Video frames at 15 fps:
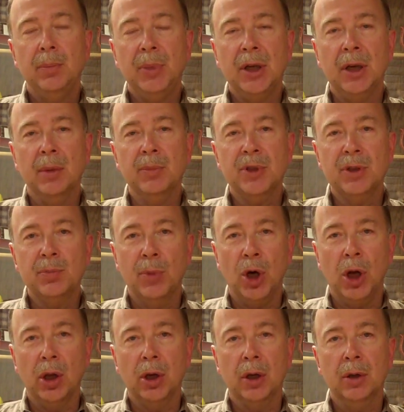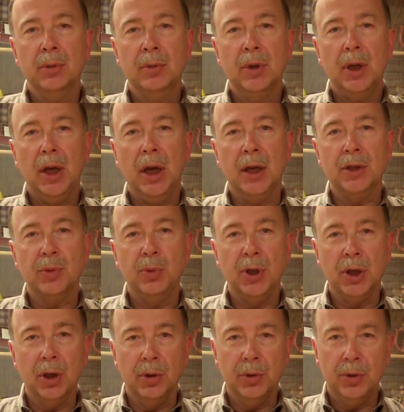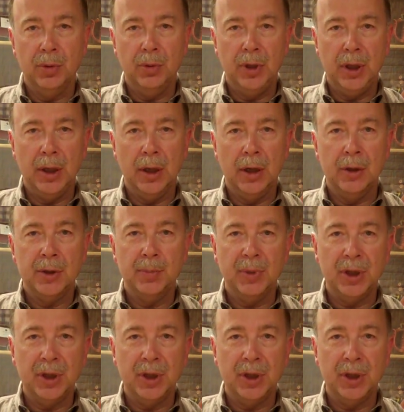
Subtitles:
becomes smaller as we go through the years,